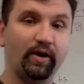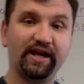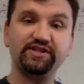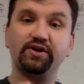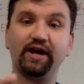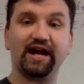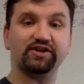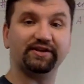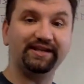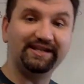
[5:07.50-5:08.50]
When I start
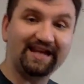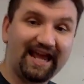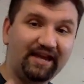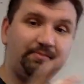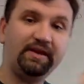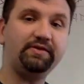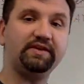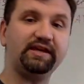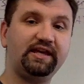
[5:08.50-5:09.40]
actually naming the